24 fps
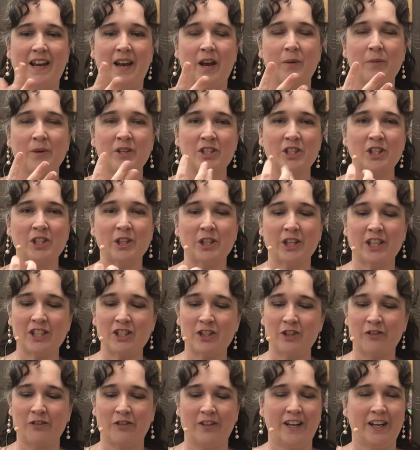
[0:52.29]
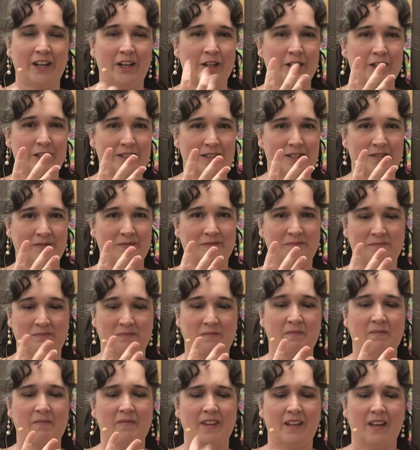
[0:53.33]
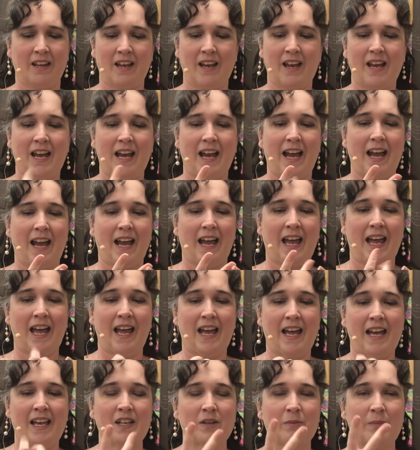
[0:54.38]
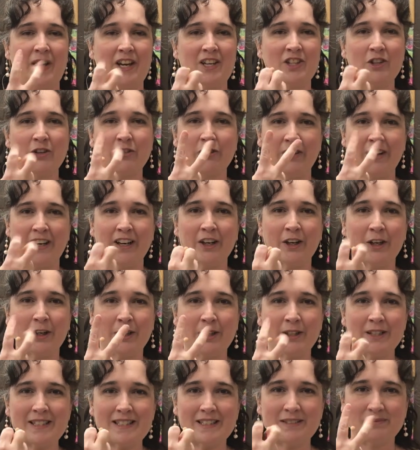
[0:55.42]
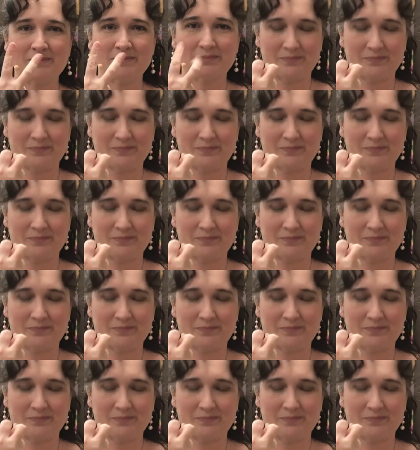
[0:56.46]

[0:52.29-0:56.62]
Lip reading: Now I want you to look at your fingers and bend your fingers.